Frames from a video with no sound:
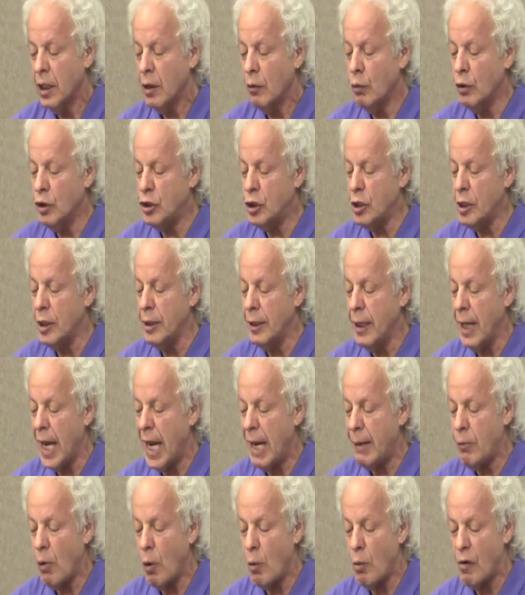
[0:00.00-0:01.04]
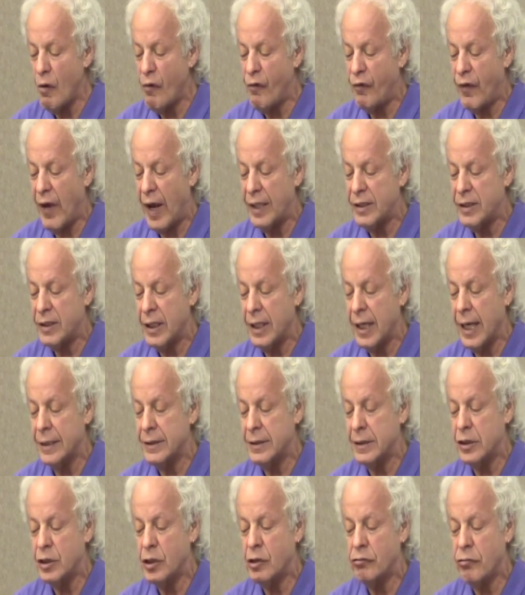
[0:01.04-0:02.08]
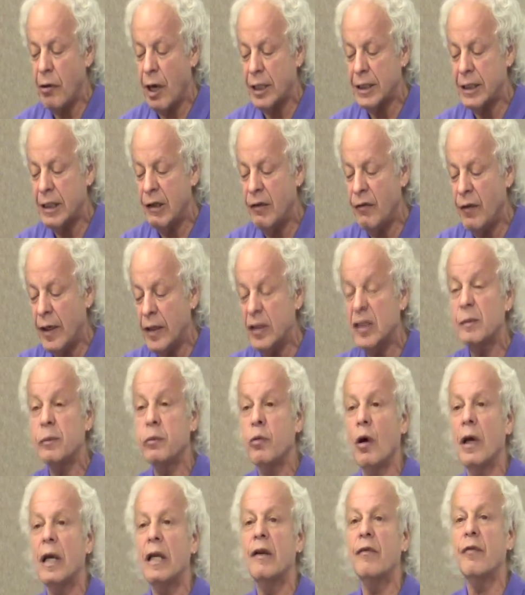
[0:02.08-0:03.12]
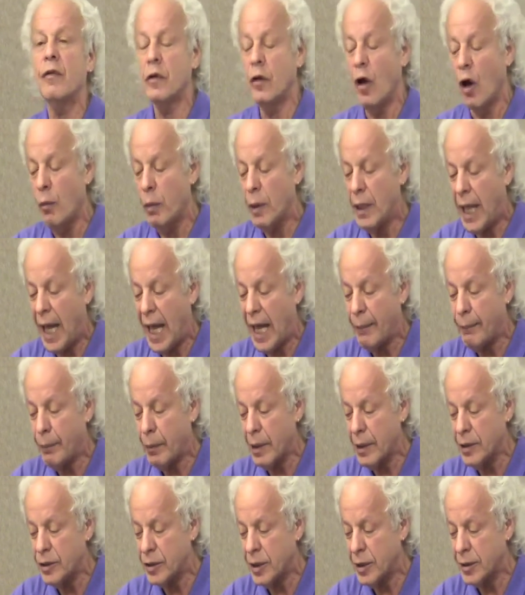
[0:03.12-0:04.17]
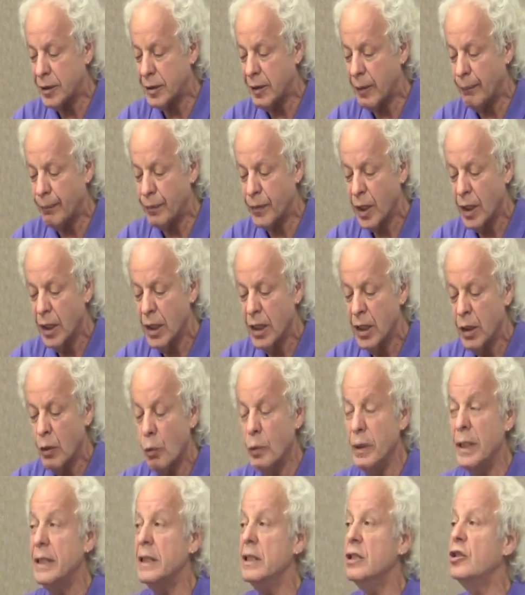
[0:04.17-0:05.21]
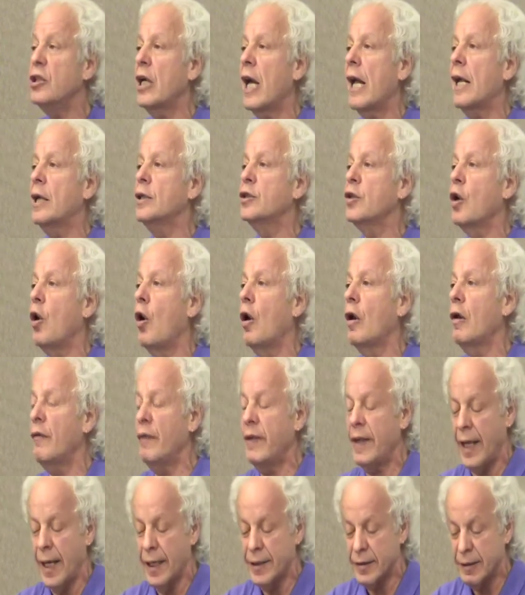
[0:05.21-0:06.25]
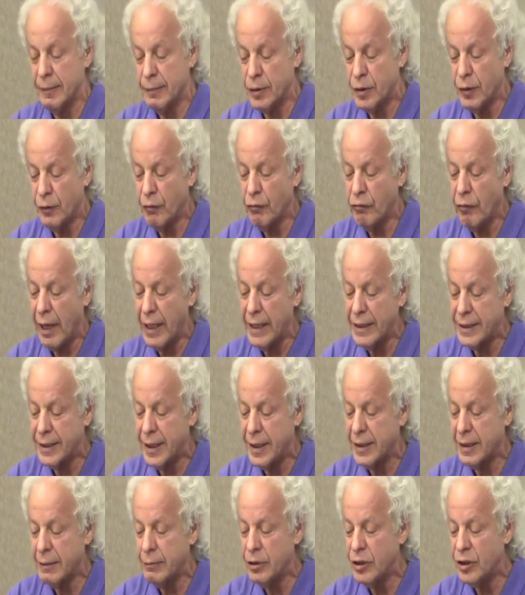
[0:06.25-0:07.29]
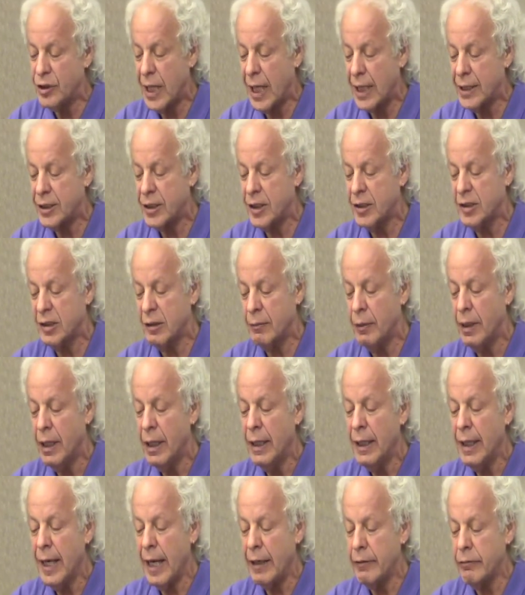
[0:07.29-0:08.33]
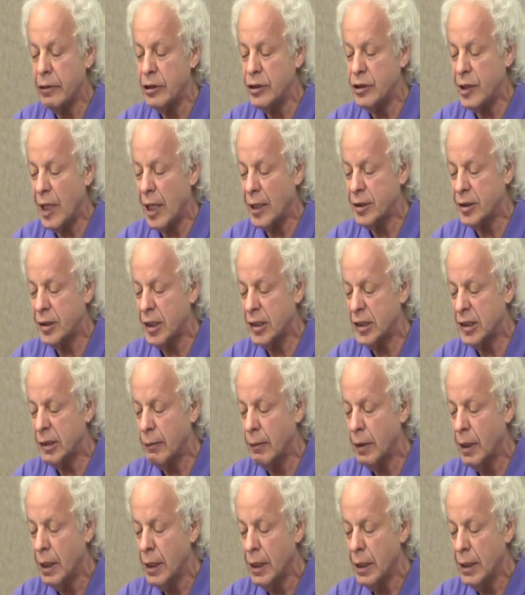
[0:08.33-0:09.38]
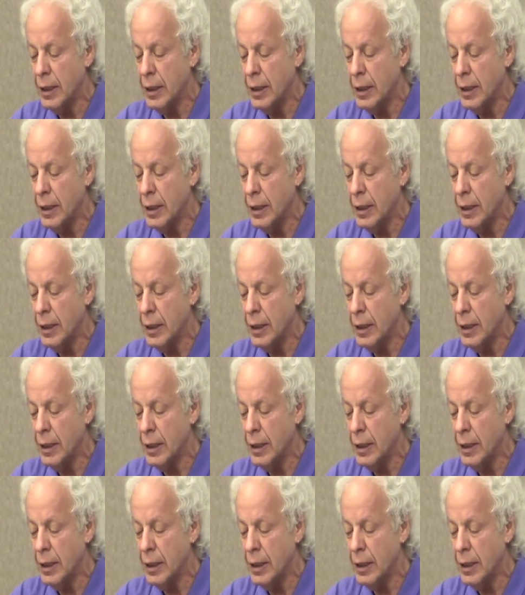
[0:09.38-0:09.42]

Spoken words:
We should name what we are facing as destructive and exploitative global capitalist system. We need to challenge all of the isms of racism, sexism, heterosexism,